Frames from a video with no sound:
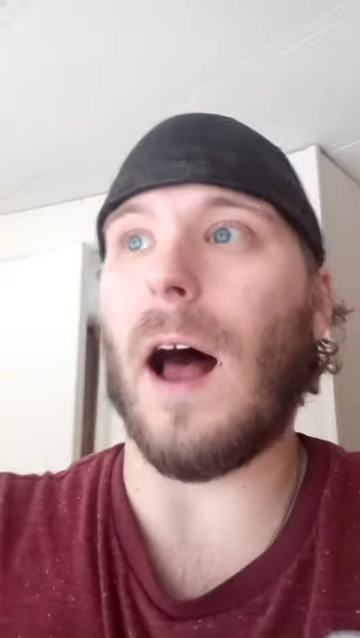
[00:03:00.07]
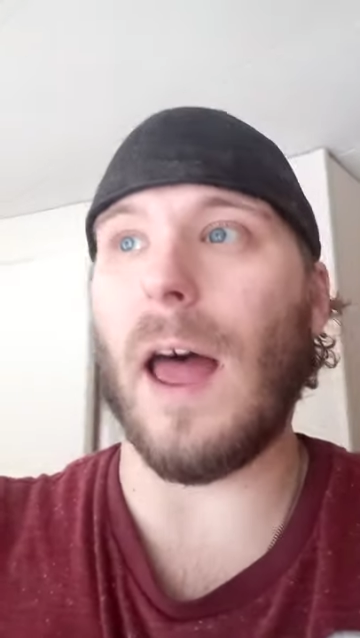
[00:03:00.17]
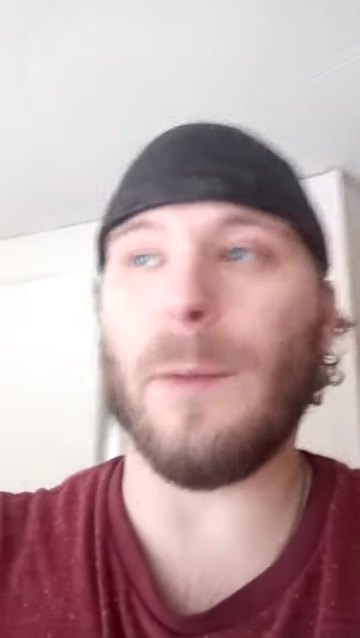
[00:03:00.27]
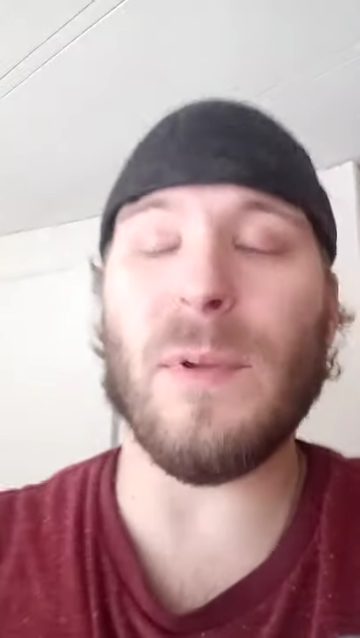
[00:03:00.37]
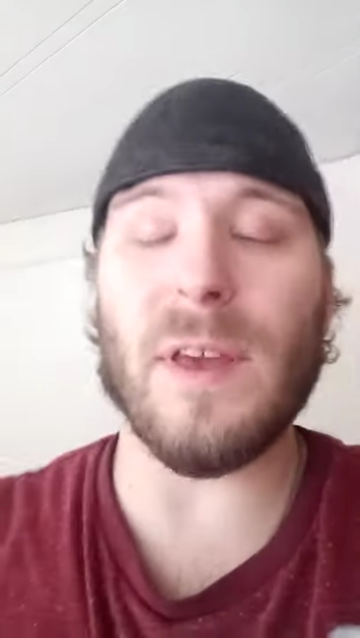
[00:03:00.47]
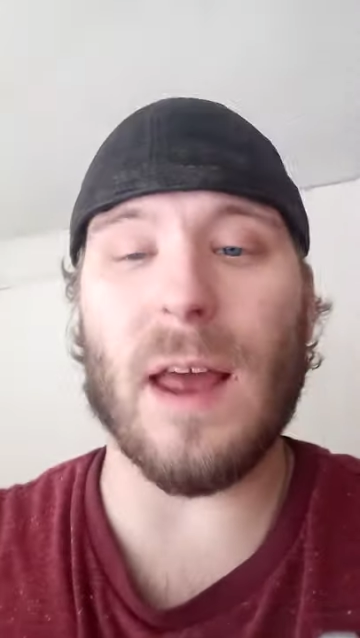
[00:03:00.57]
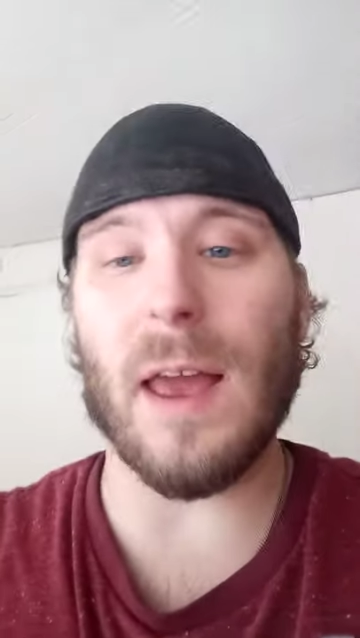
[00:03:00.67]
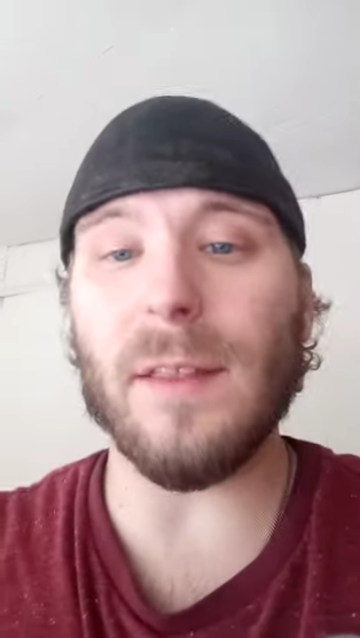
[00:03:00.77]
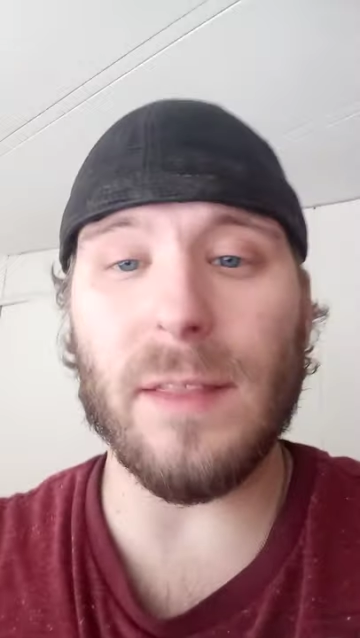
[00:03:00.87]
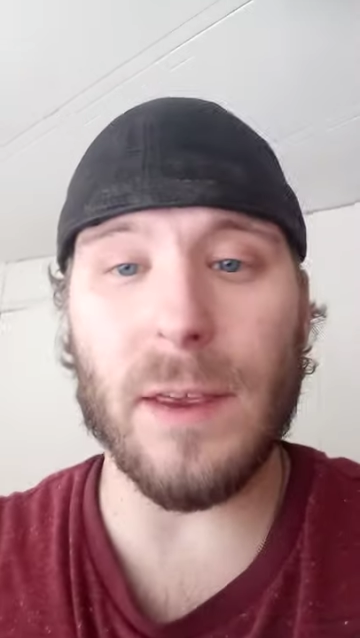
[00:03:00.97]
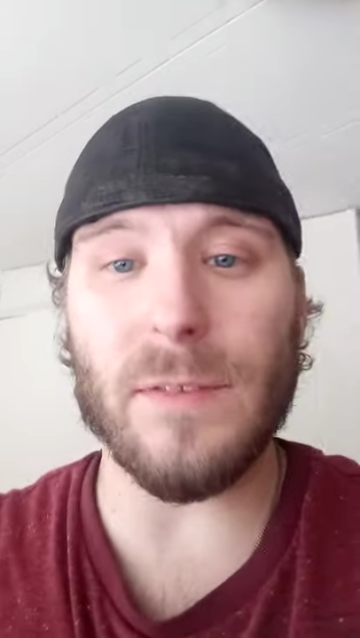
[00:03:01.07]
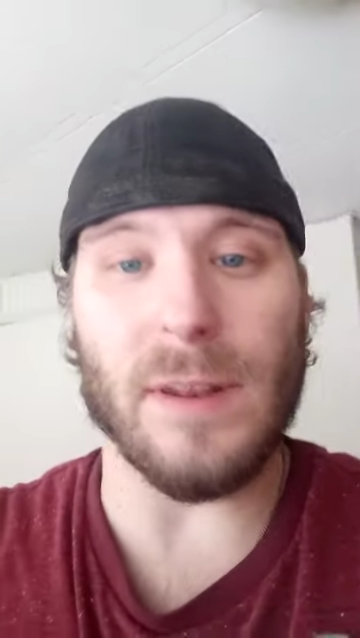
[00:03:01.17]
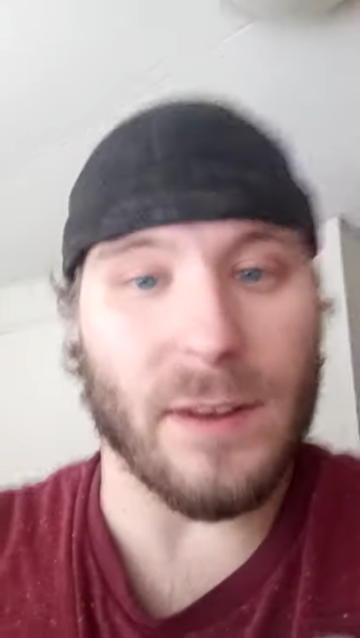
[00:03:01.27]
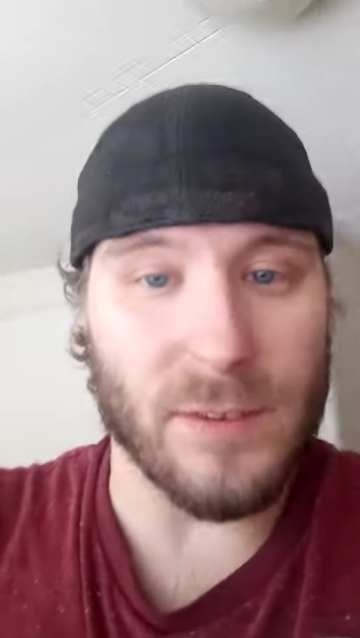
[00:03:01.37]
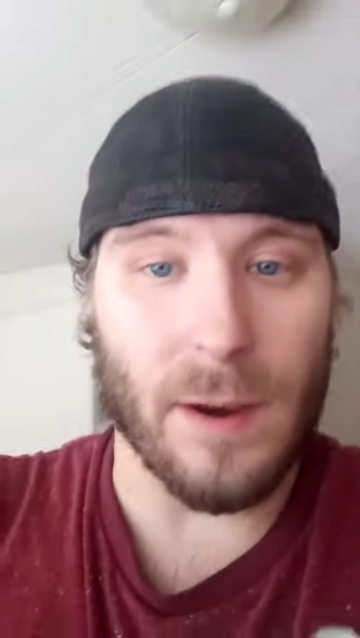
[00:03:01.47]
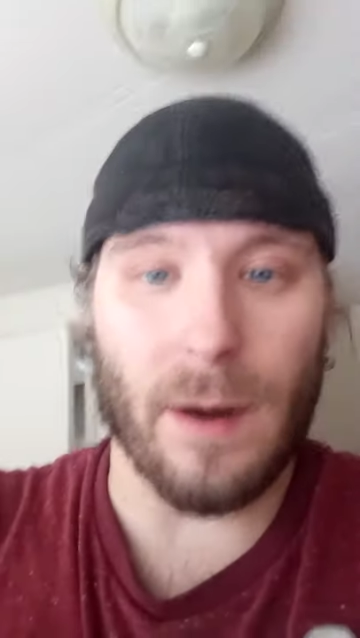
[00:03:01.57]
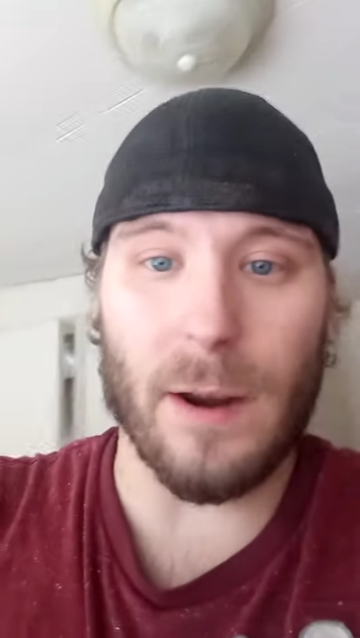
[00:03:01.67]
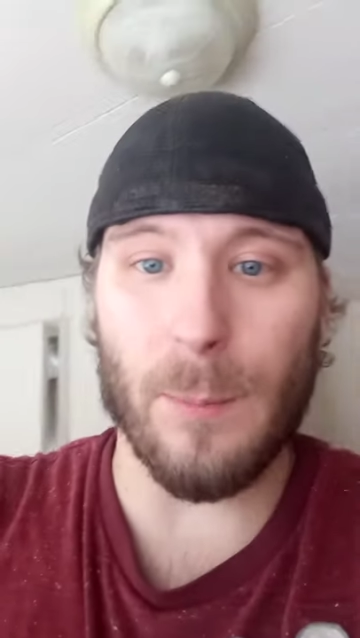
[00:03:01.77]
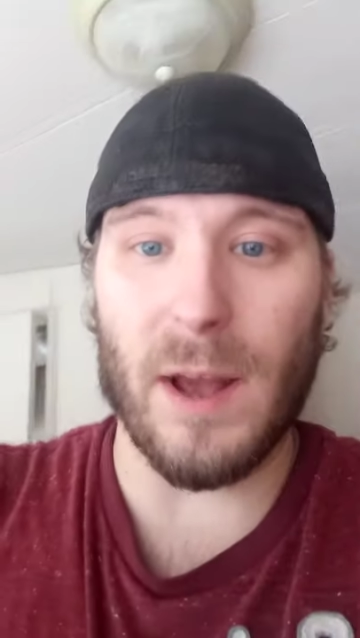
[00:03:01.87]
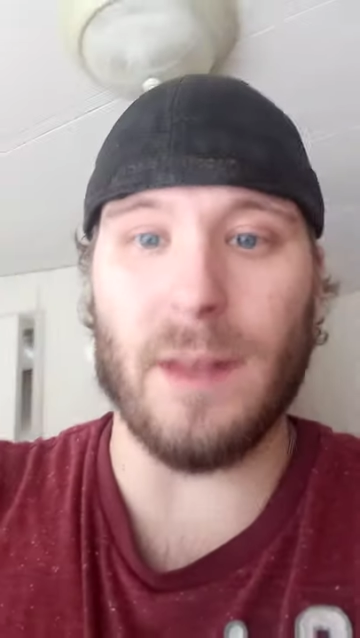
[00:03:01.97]
I've been I lived in this
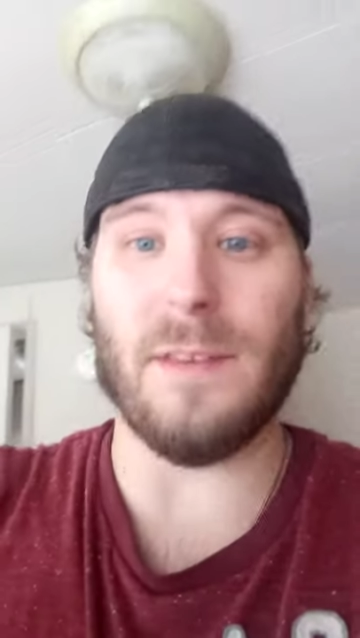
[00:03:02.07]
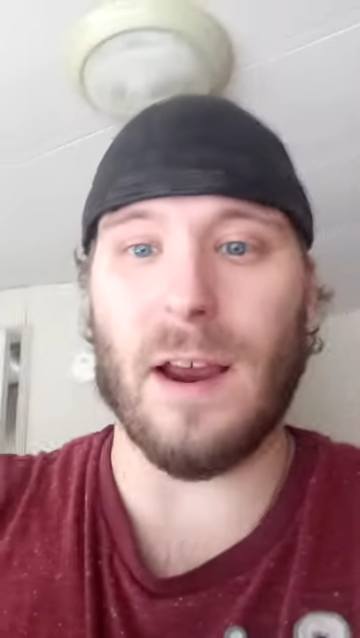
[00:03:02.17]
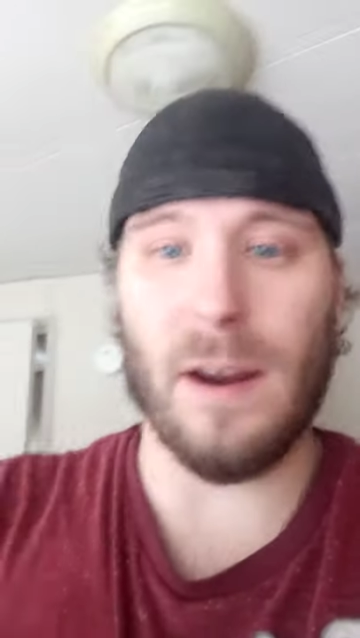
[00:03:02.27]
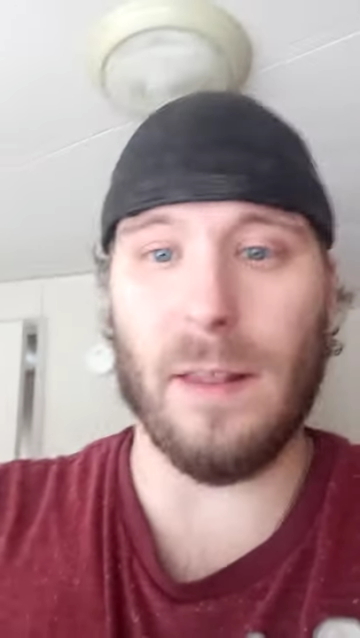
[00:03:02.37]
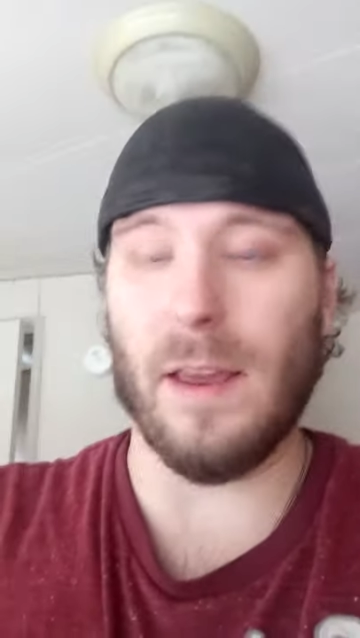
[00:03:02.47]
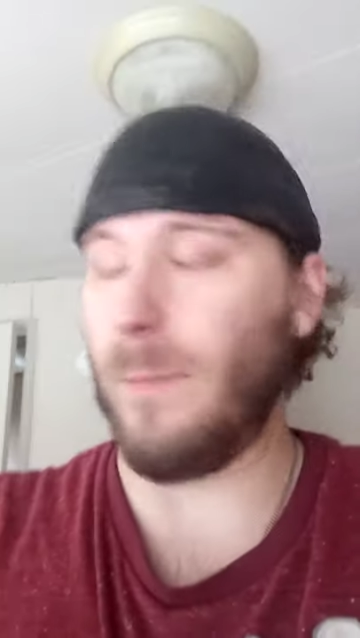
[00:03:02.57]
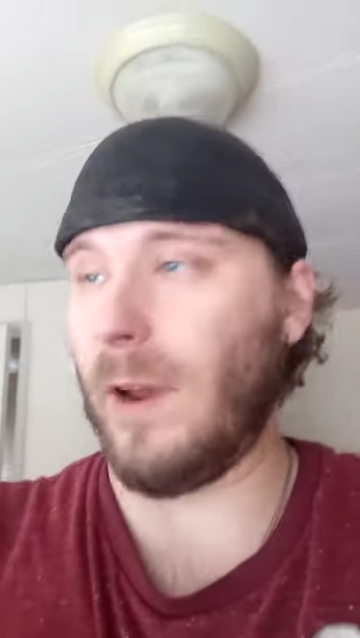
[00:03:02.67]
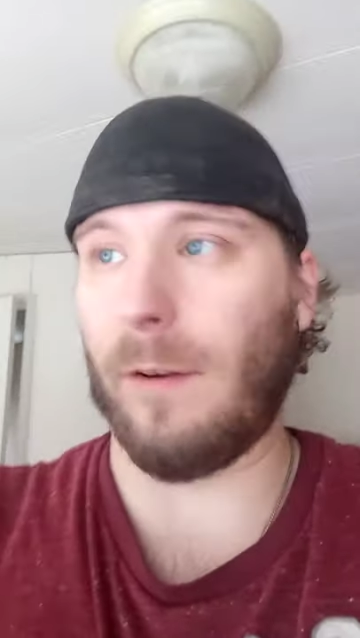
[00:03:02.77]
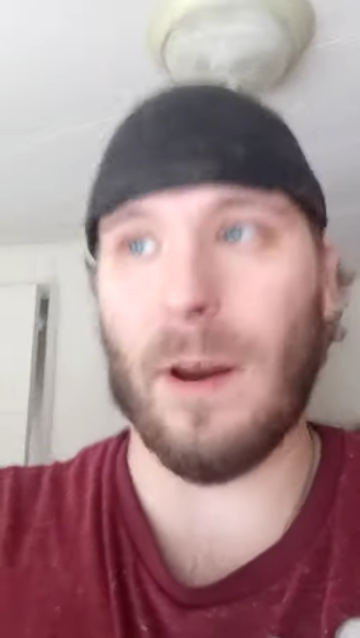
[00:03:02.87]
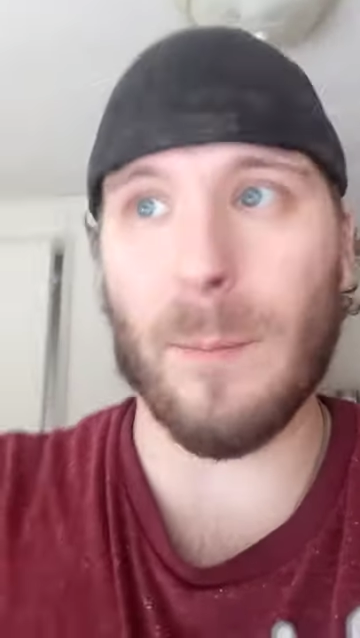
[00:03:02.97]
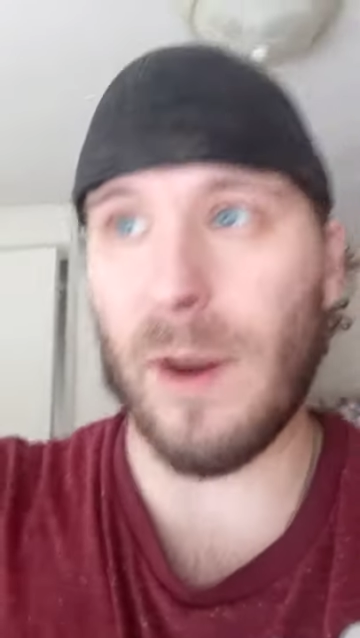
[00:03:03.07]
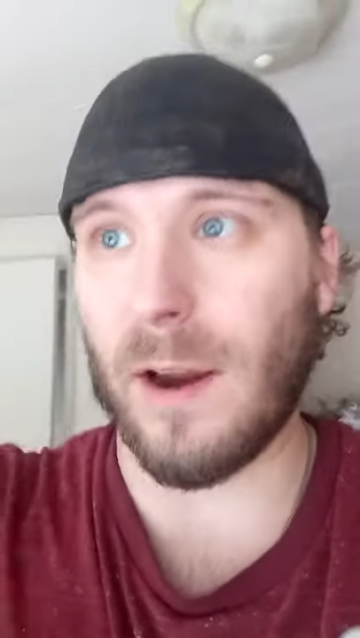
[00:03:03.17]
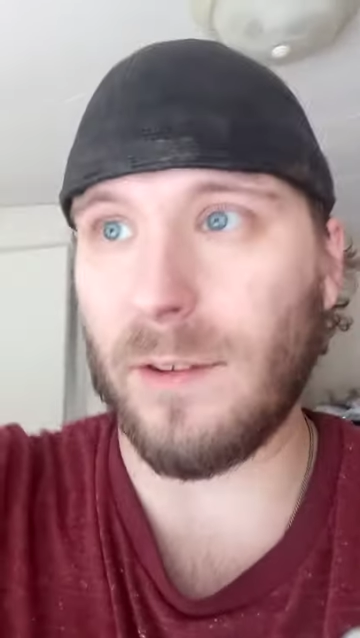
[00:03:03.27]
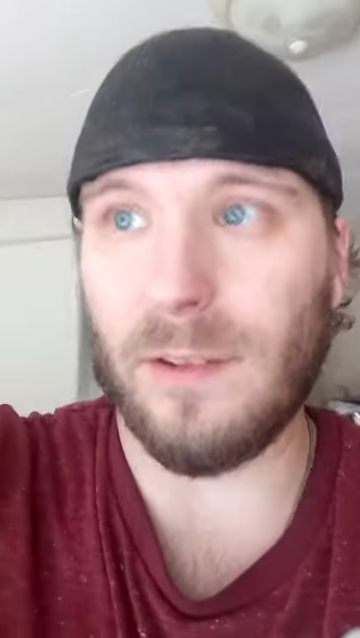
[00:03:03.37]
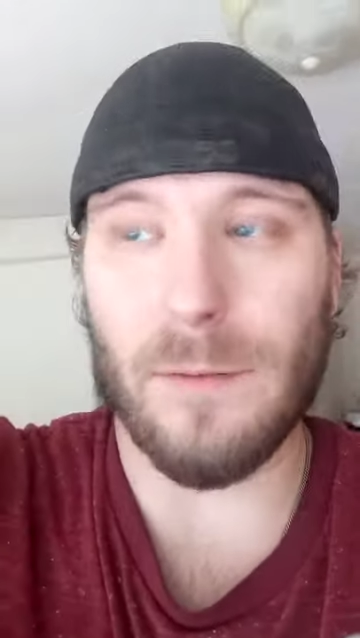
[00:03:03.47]
area my entire life. My grandparents